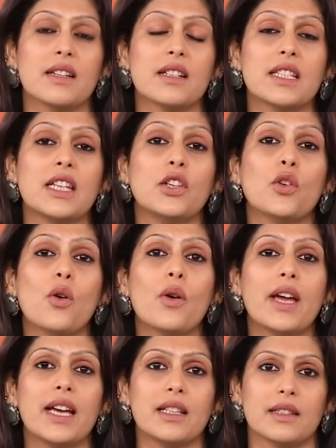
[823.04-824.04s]
hurting your
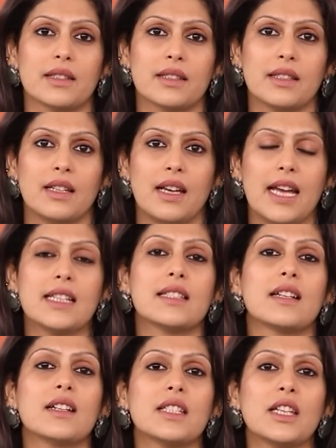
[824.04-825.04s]
health. It is
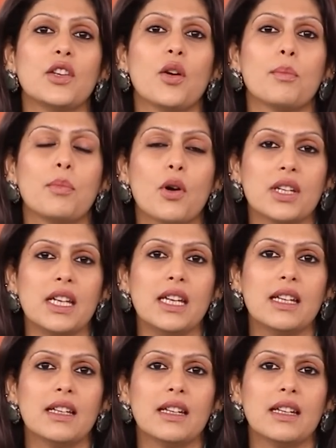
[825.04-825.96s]
hurting your body